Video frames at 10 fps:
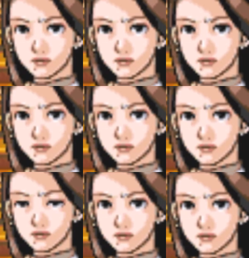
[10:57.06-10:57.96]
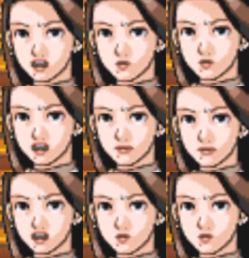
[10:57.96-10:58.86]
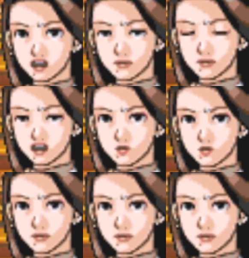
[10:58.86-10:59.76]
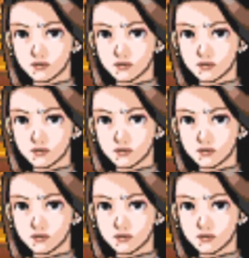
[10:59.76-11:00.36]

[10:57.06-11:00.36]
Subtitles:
Right? I don't think you want him to answer that